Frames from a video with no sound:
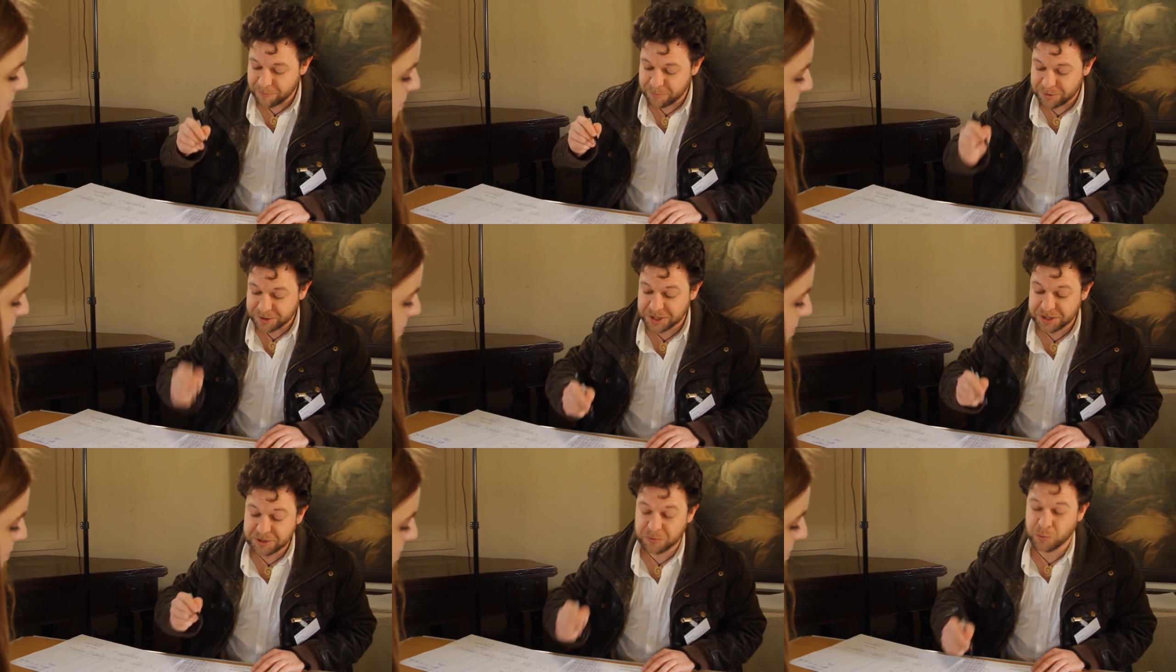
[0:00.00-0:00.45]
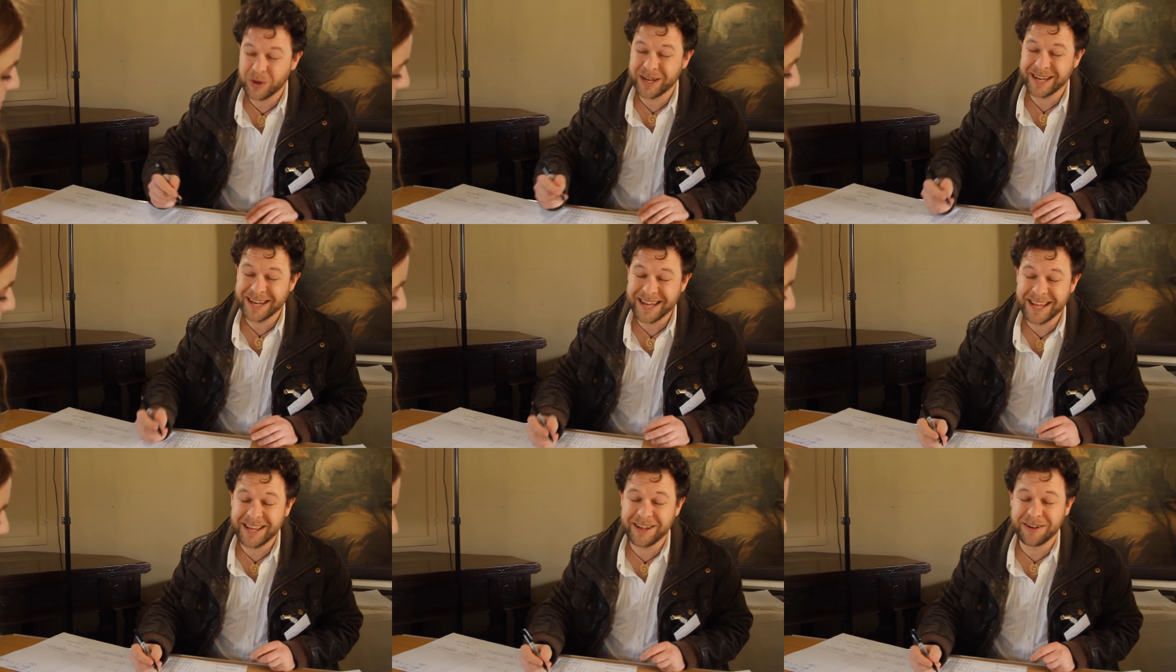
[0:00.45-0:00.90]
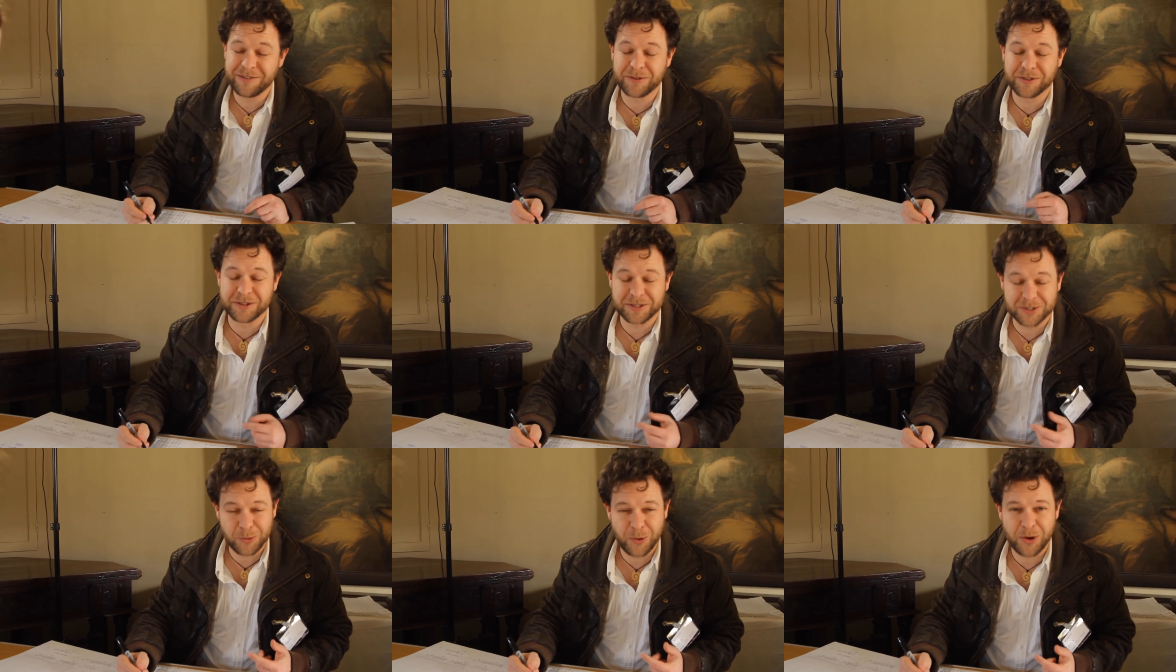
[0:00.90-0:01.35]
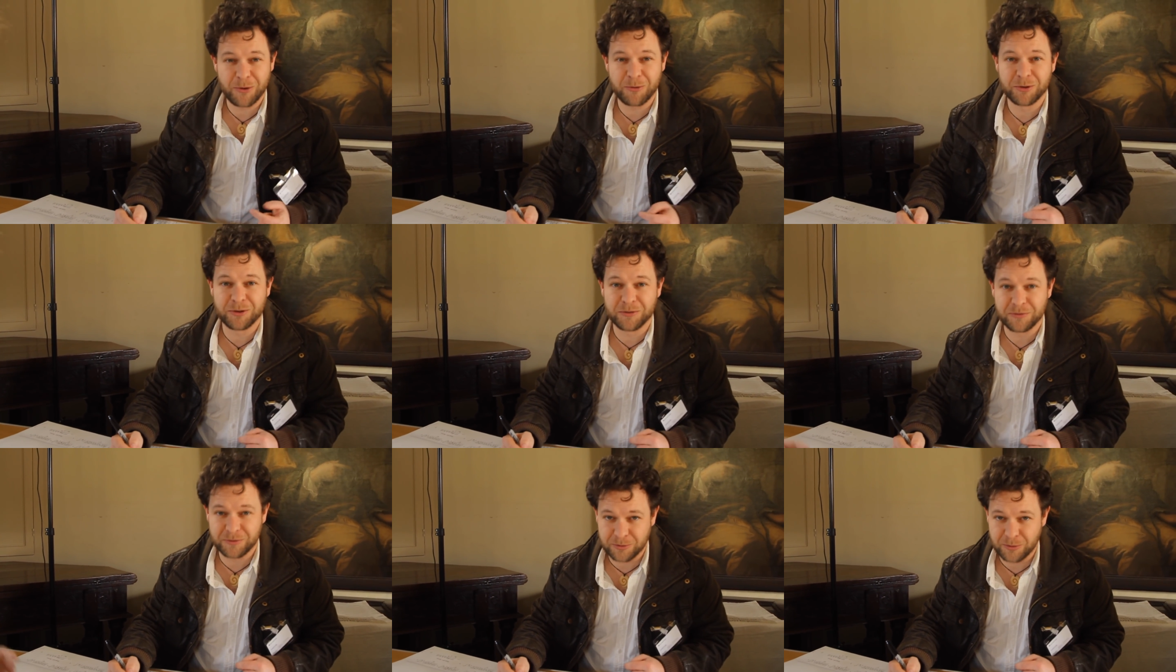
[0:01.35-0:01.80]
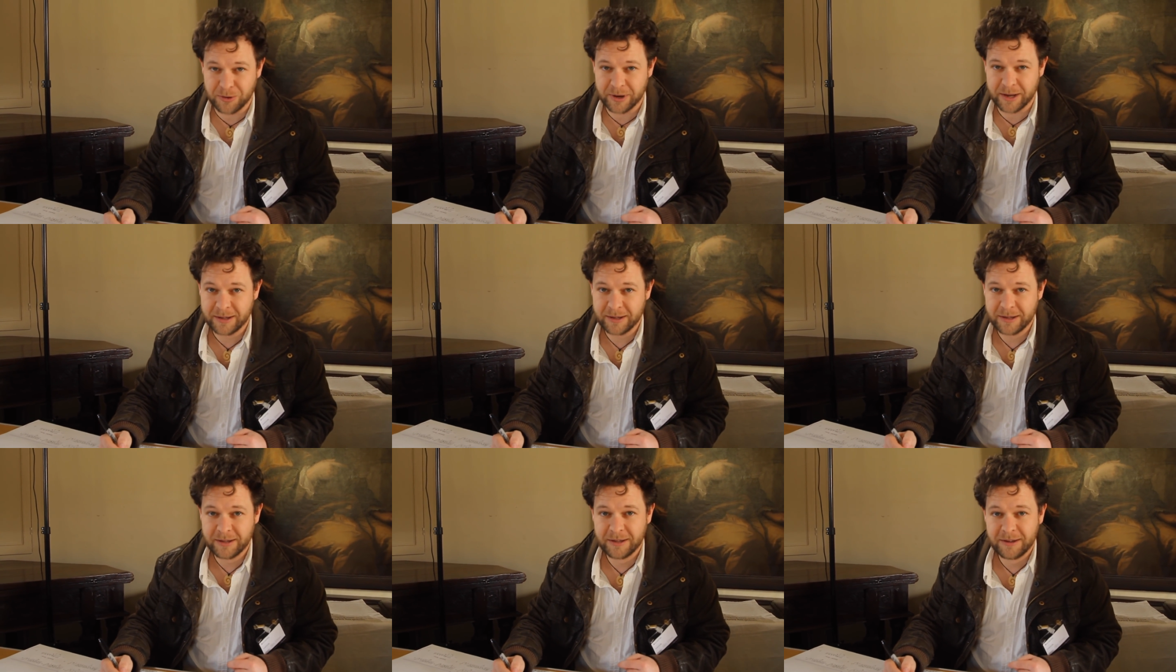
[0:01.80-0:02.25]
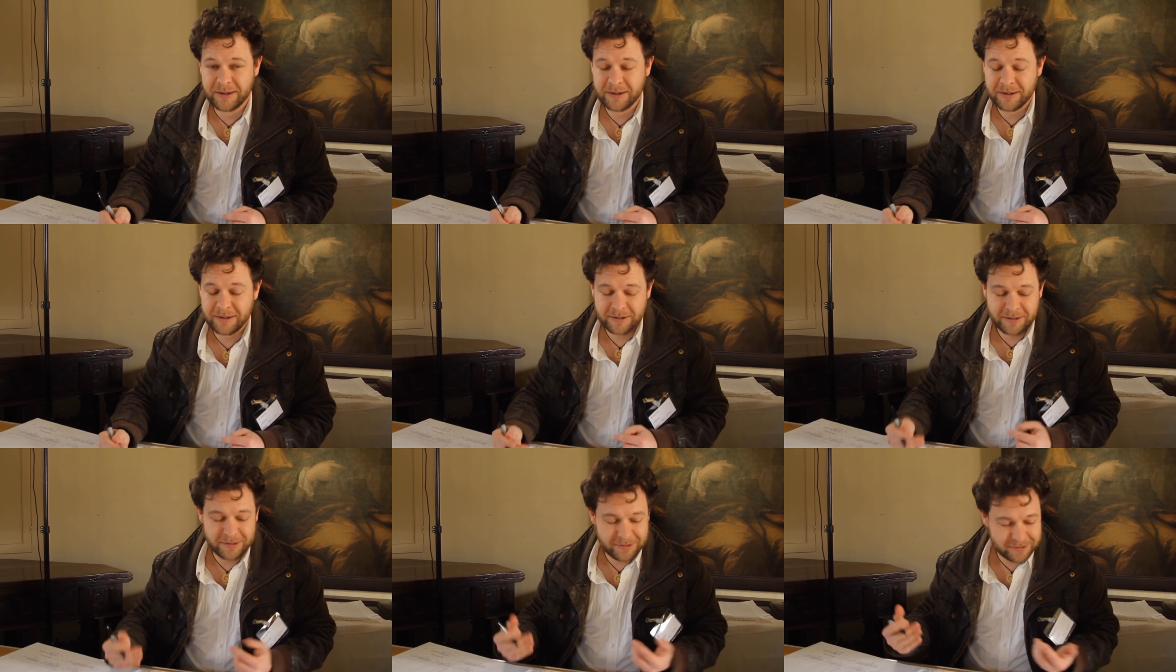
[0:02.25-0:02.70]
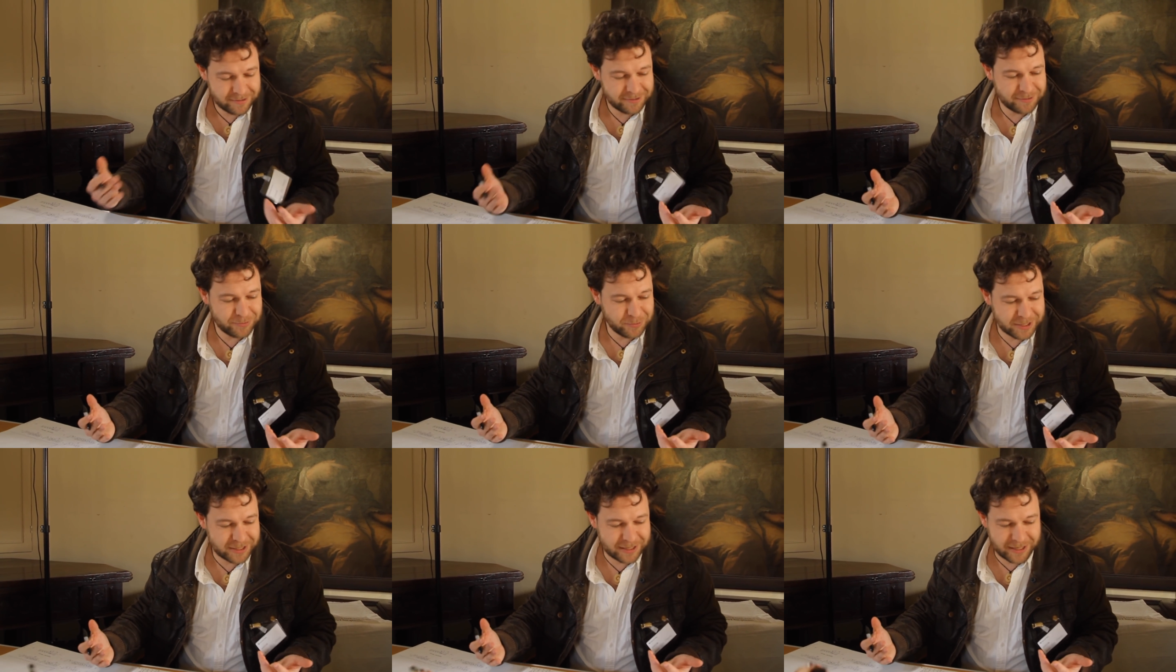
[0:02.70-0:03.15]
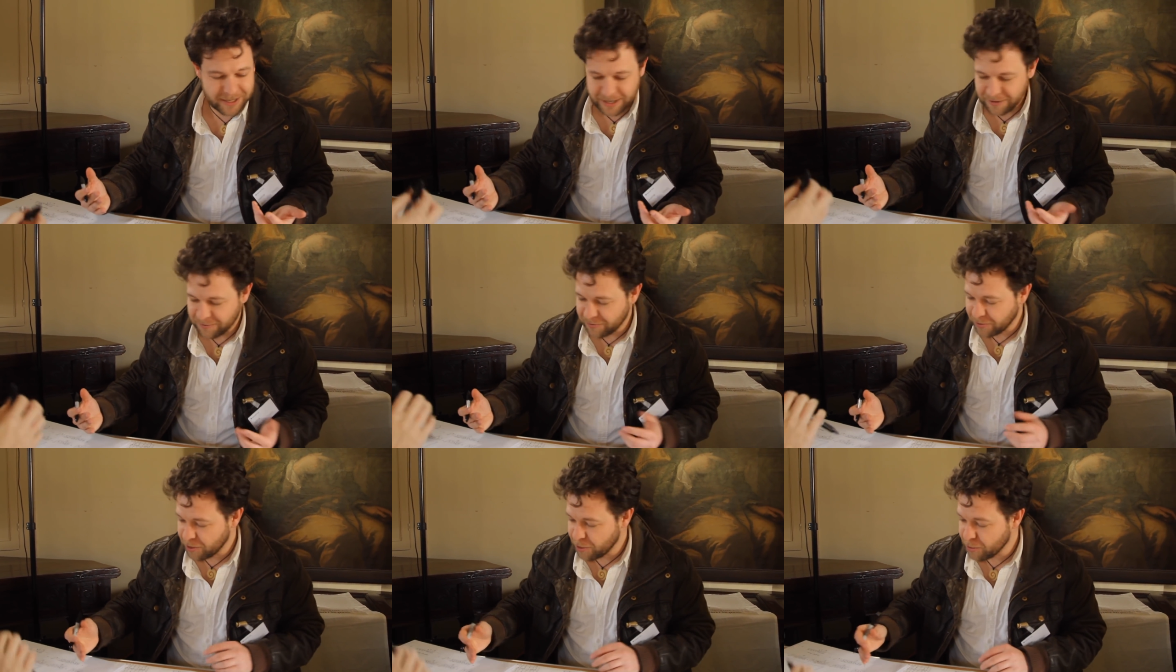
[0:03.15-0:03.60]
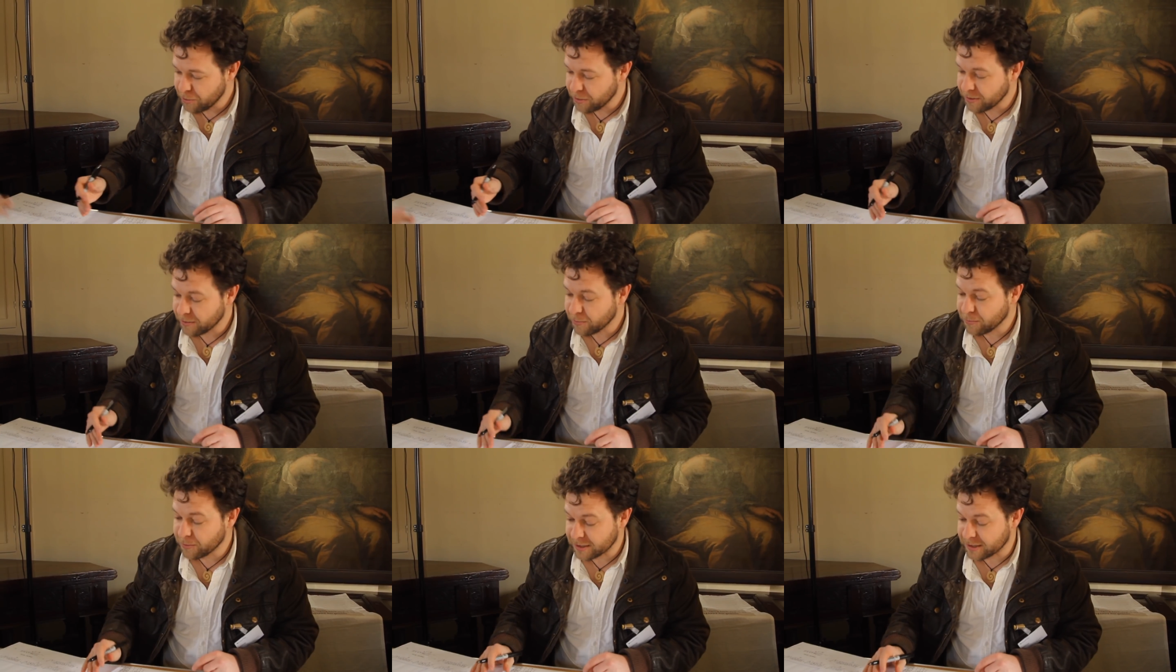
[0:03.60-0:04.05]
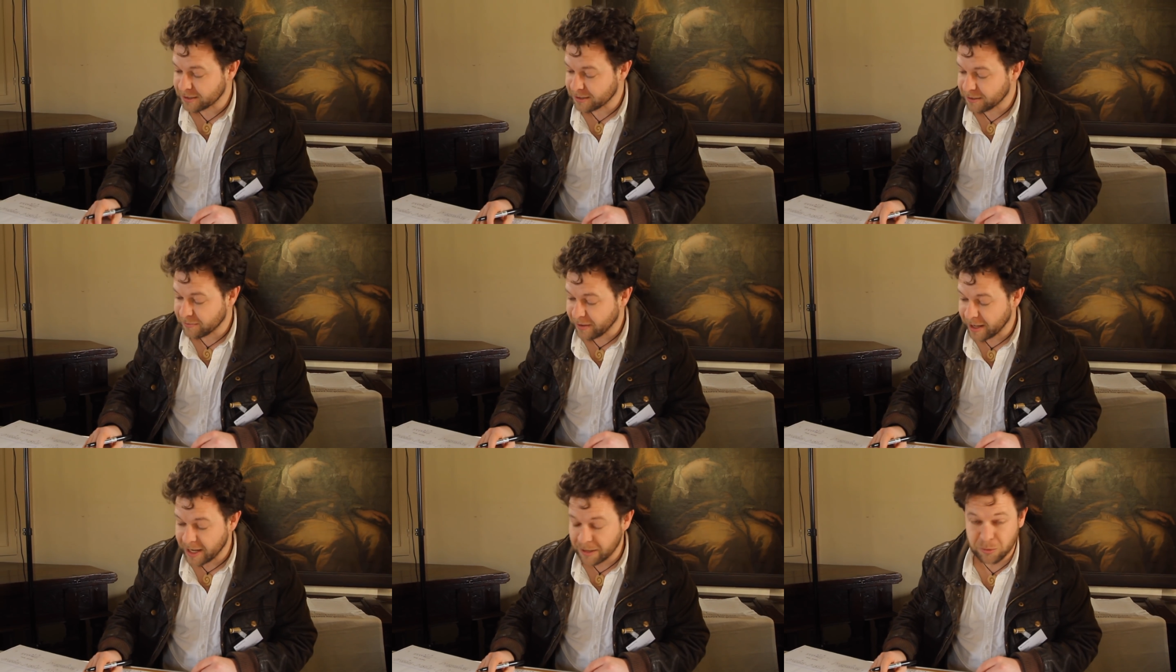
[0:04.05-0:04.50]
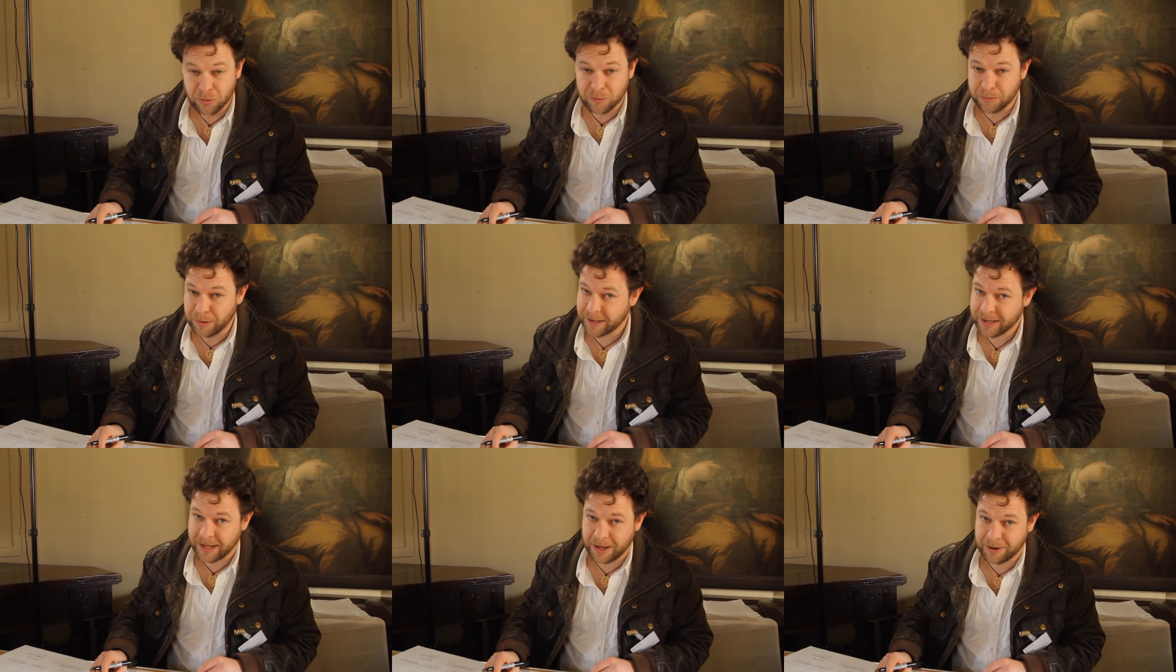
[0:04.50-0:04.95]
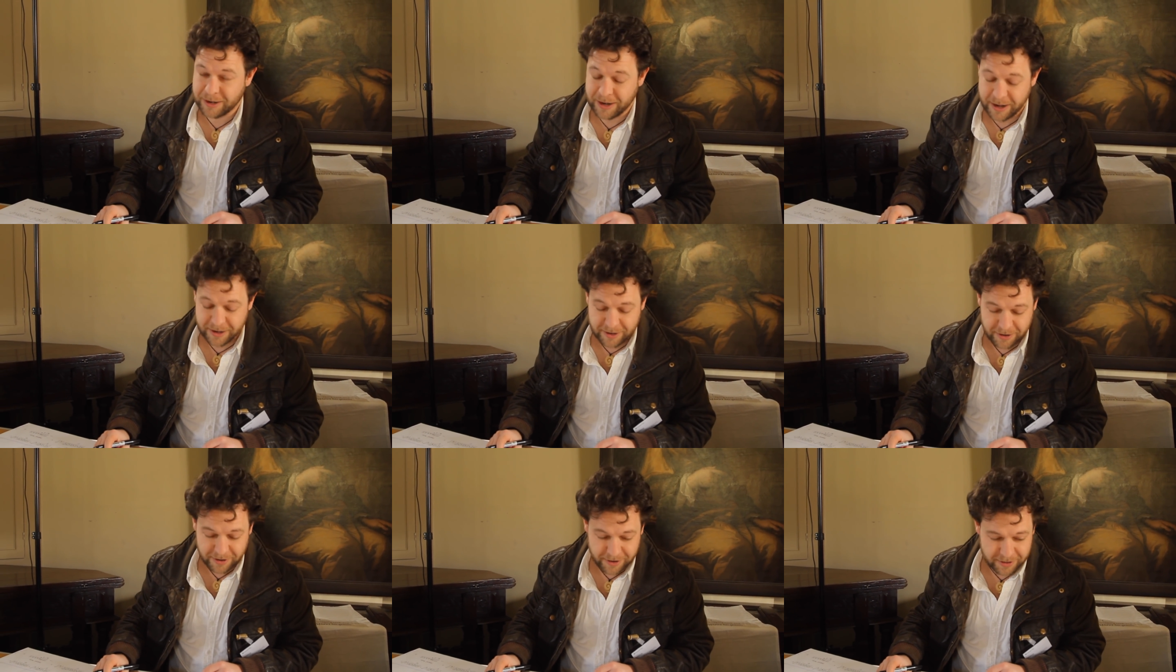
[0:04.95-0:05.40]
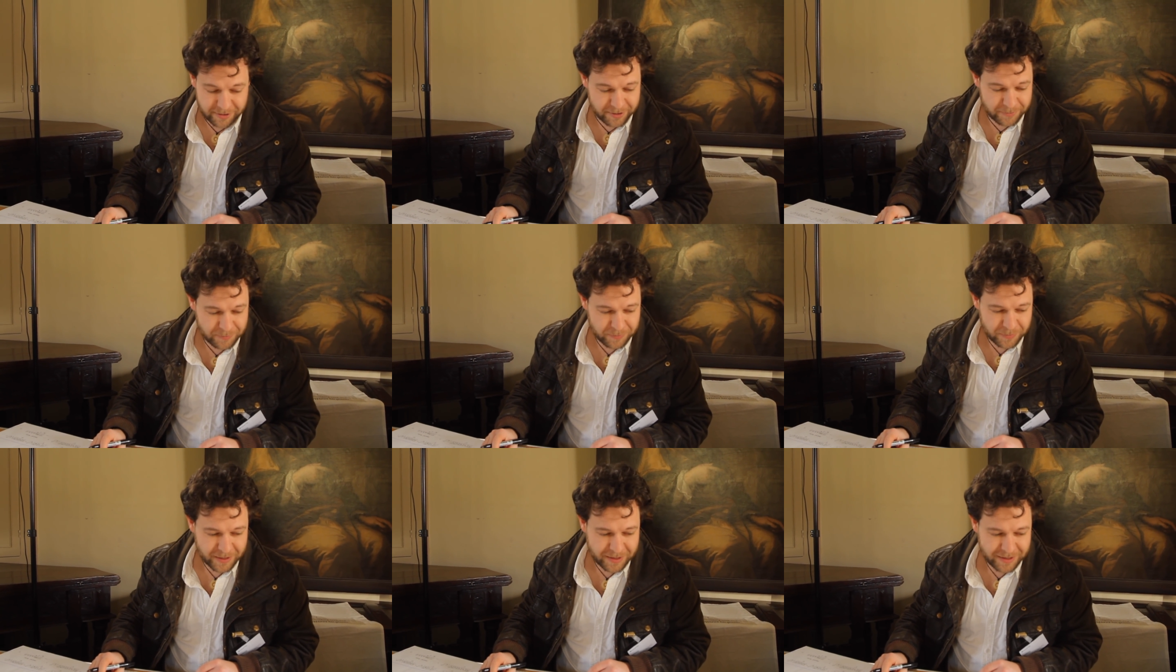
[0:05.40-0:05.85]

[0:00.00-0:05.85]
of precision we need for the square root of 3, which clearly for Newton wasn't available by calculator either.